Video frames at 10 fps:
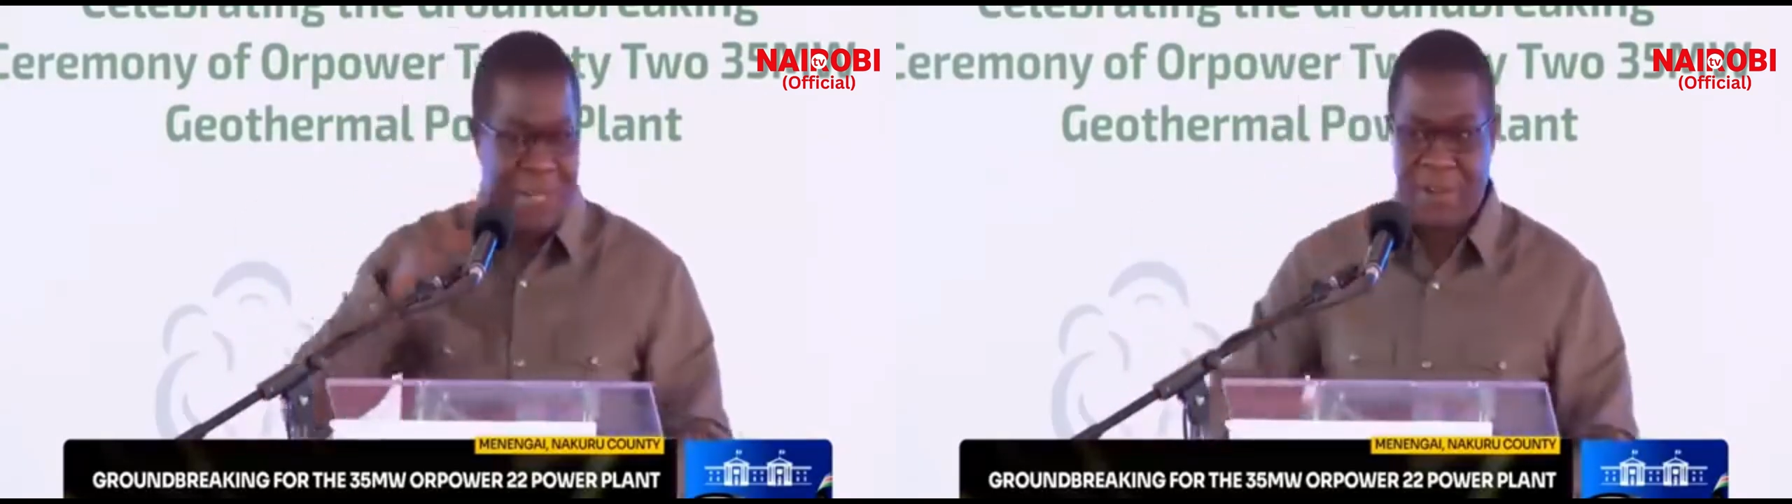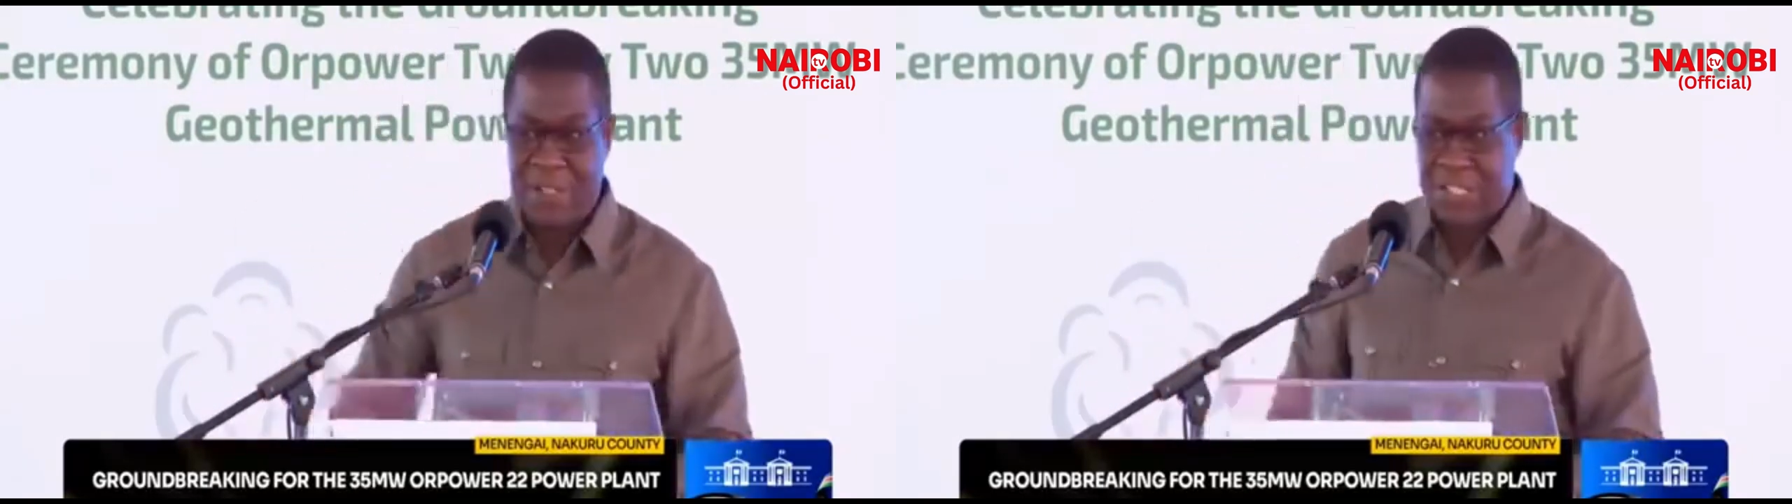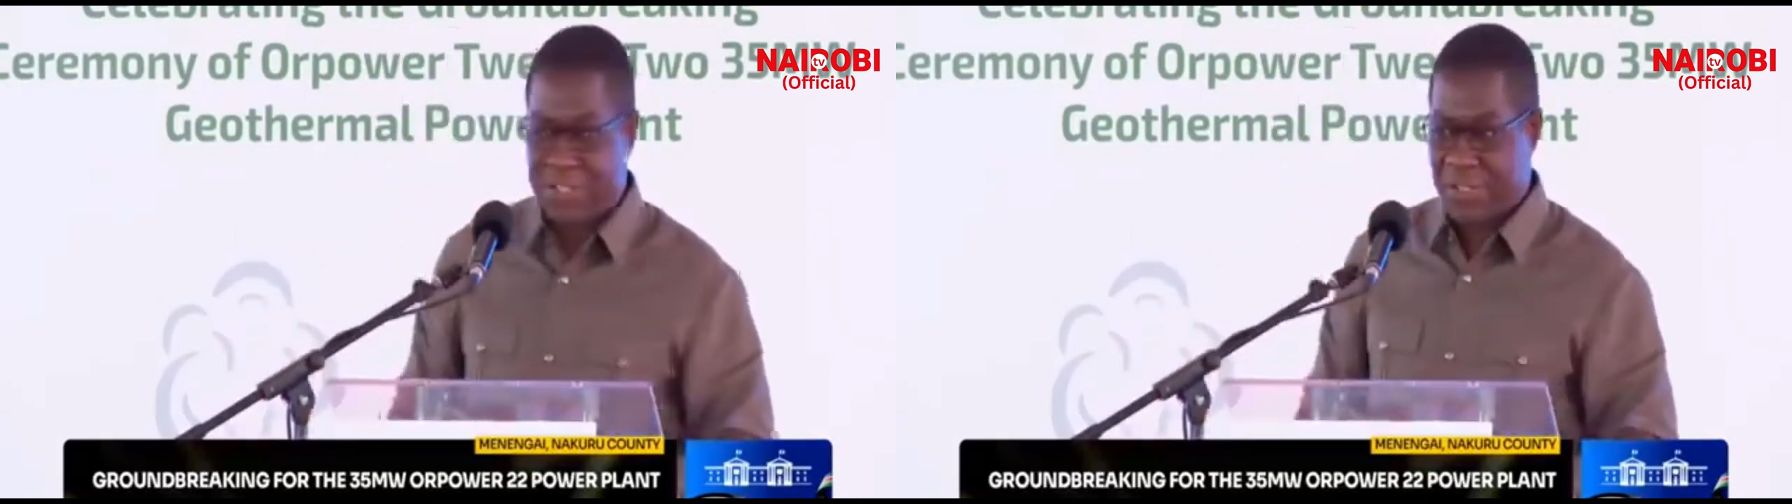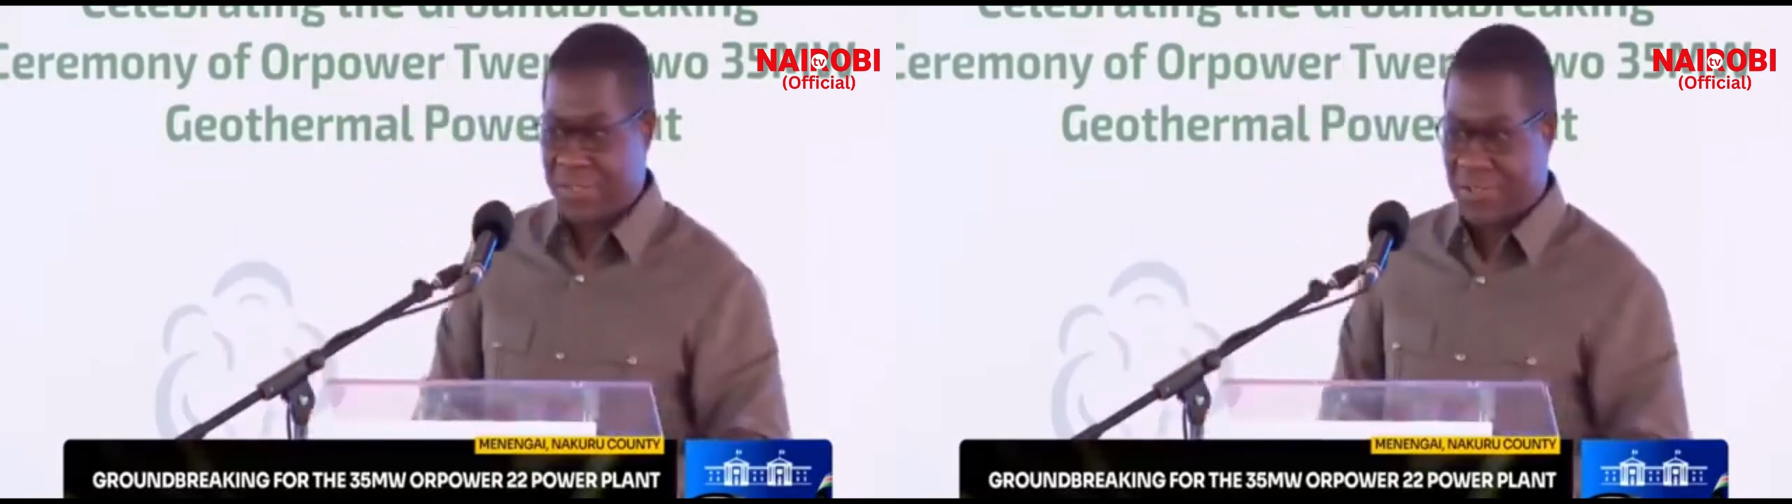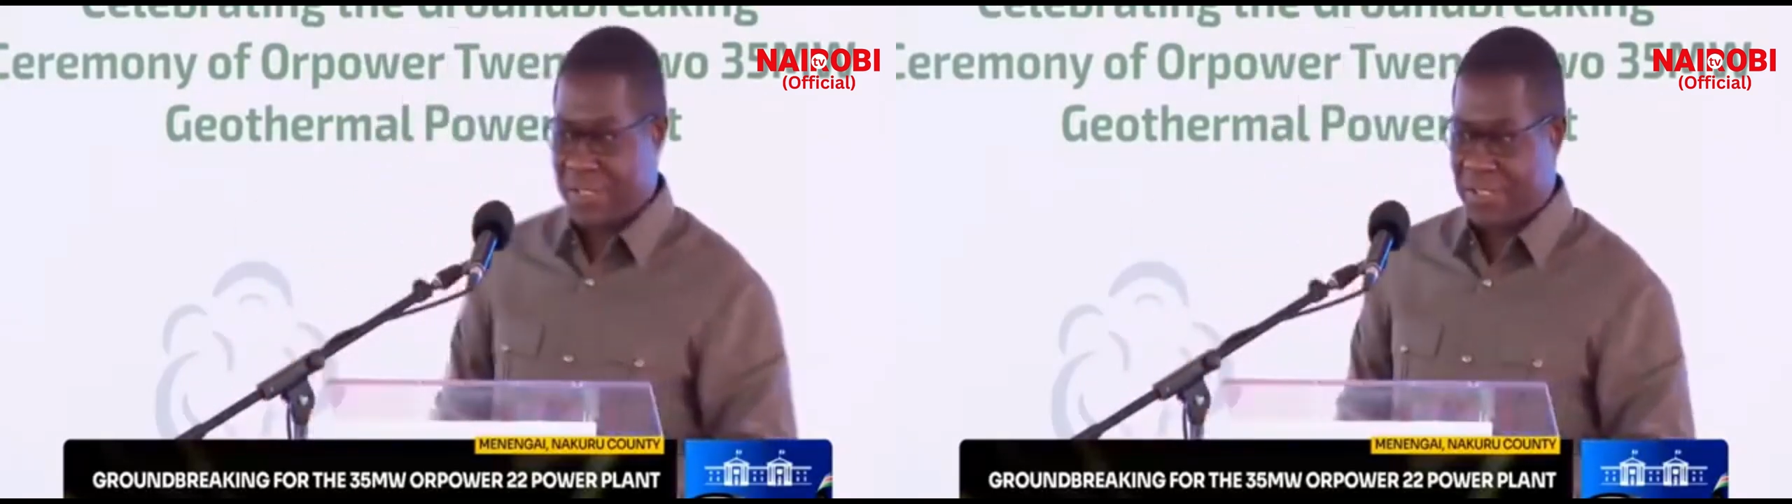geothermal
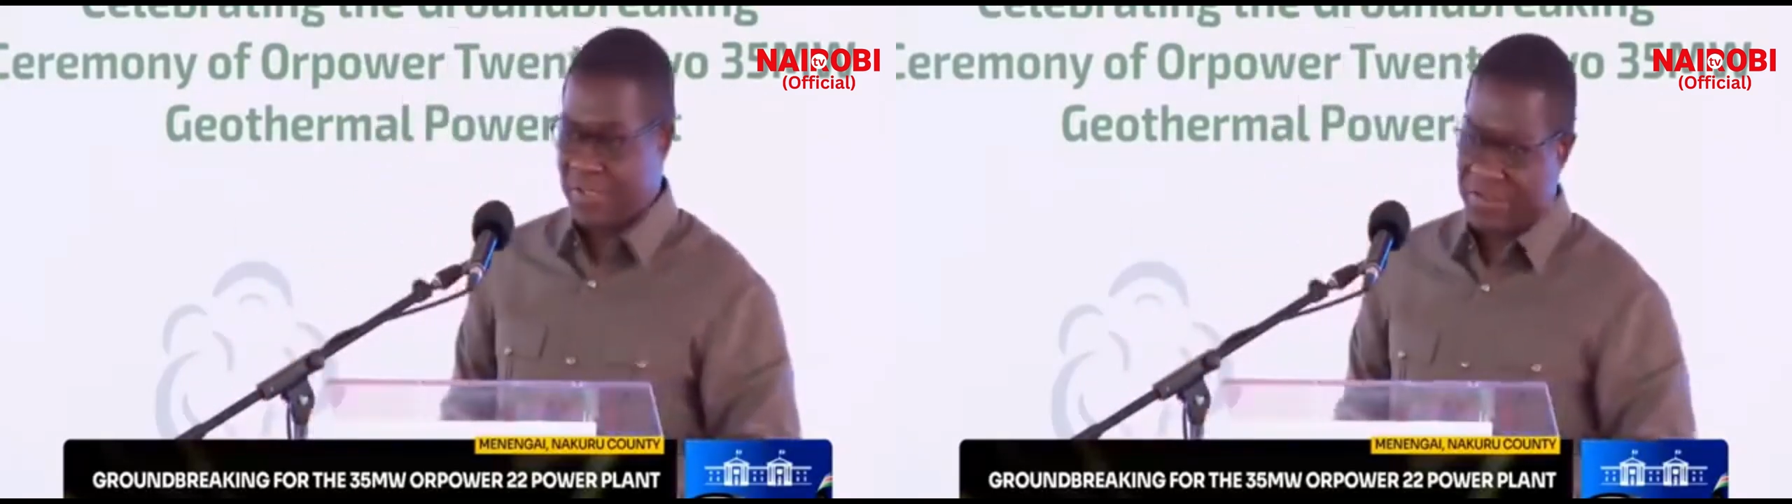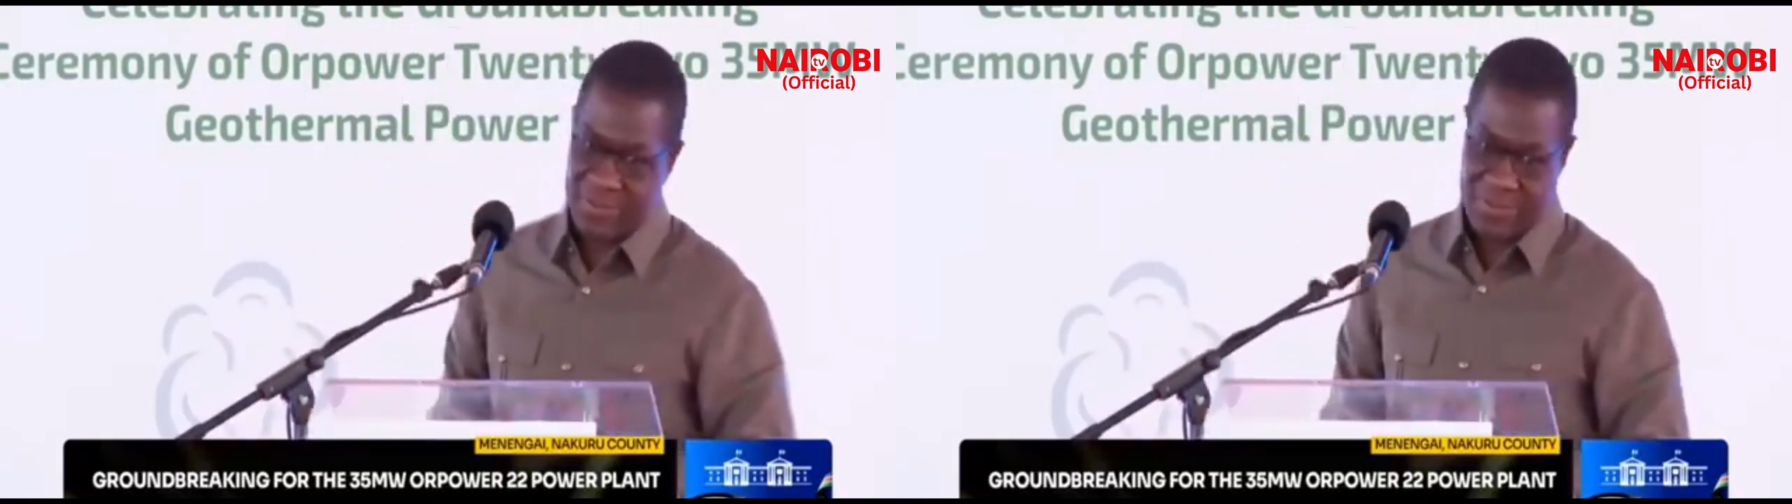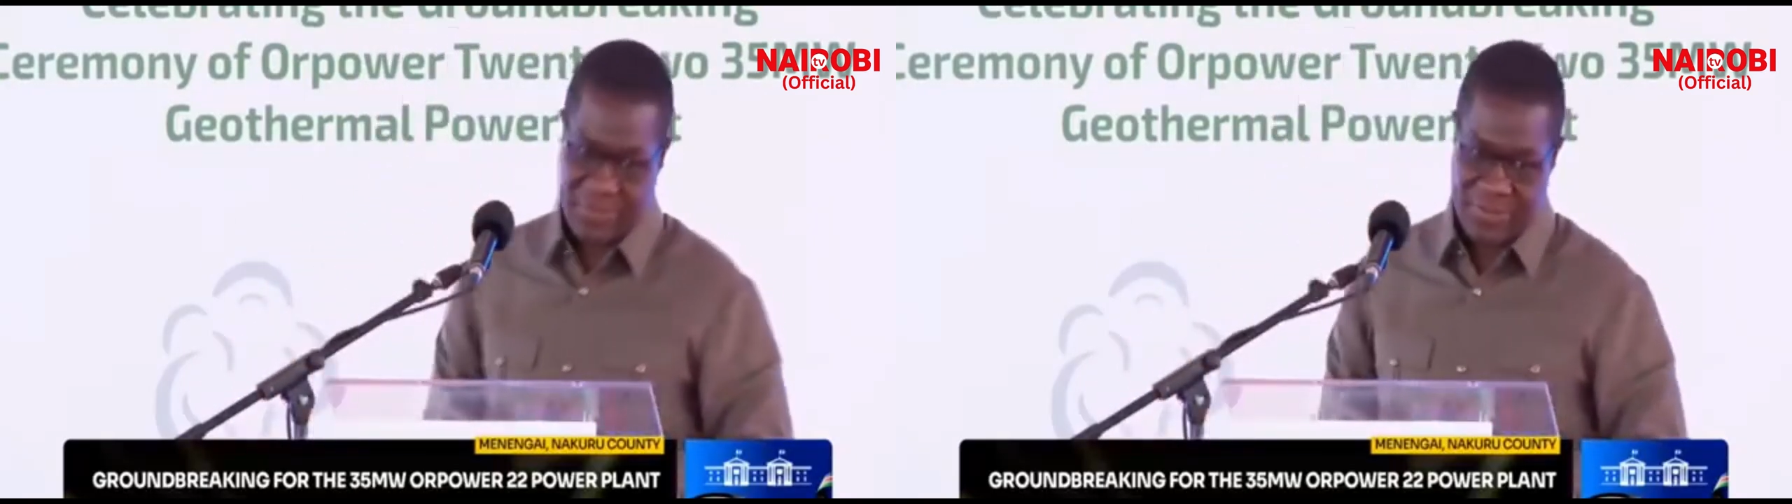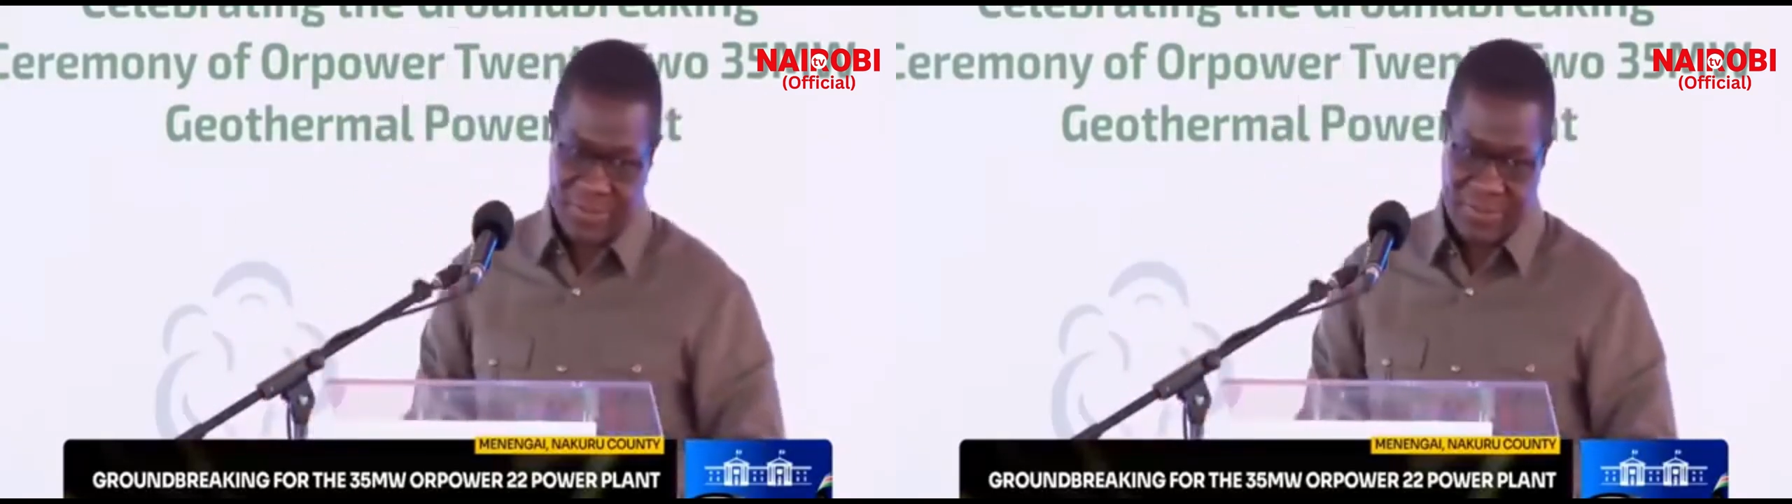resource, Your Excellency.